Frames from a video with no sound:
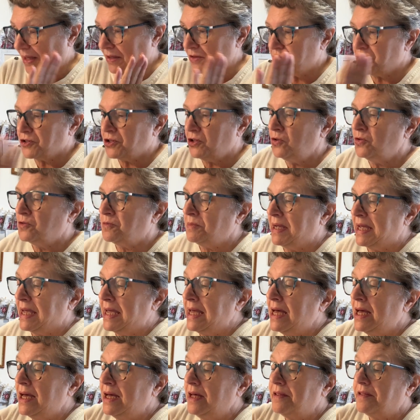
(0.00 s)
excuse
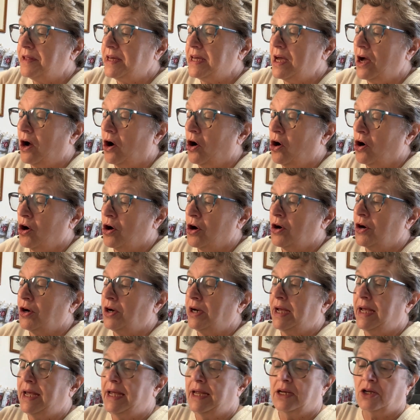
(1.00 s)
me, the
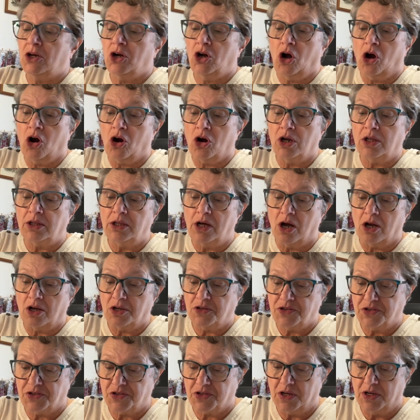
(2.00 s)
Arne and
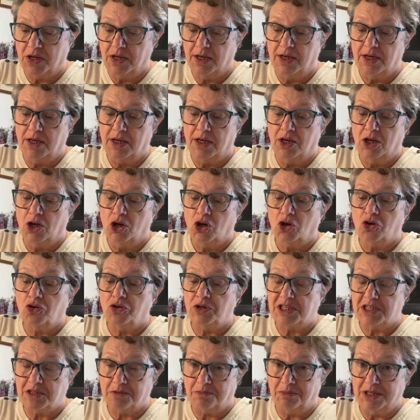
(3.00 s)
Carlos
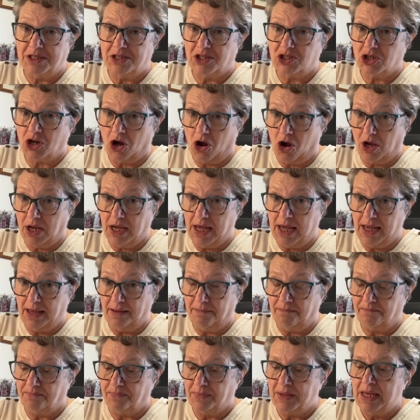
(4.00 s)
Christmas stocking.
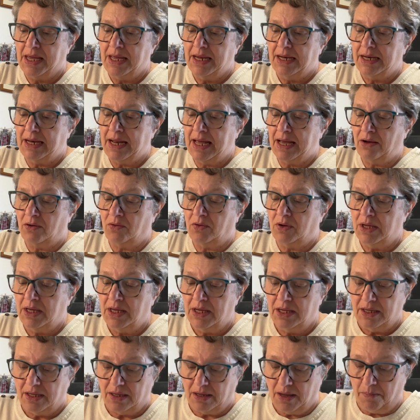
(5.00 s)
Now,
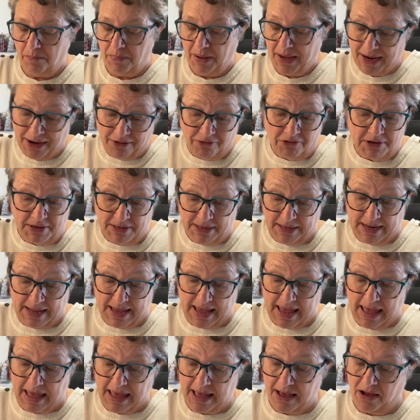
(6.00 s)

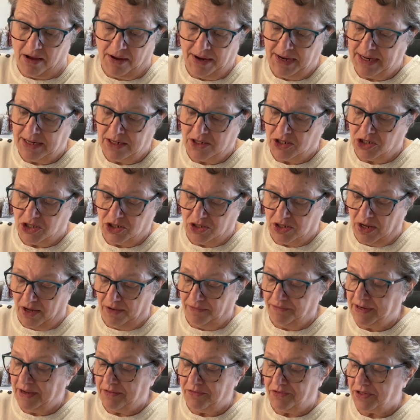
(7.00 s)
apparently,
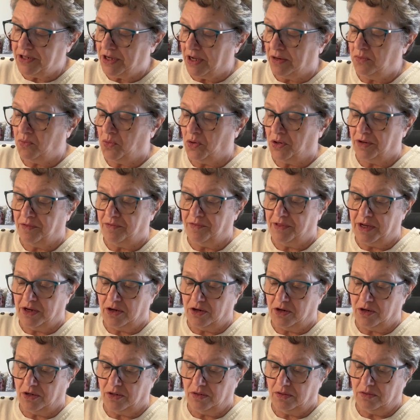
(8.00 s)
I've never done one of
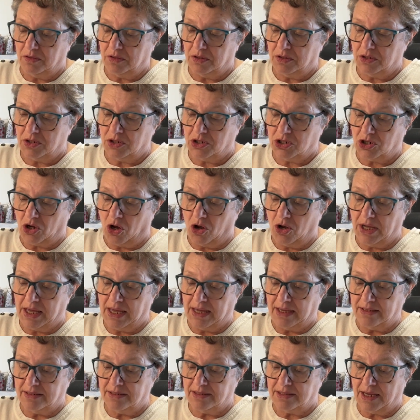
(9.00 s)
their
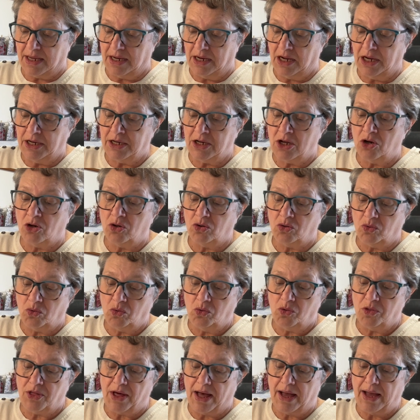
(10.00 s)
stockings, and I
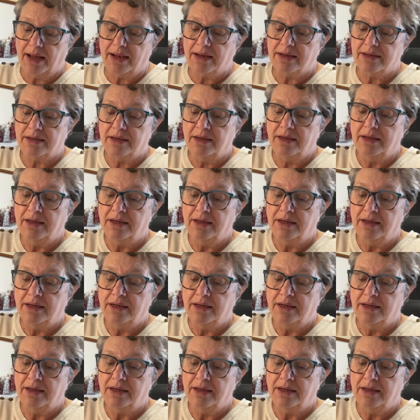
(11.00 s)
know that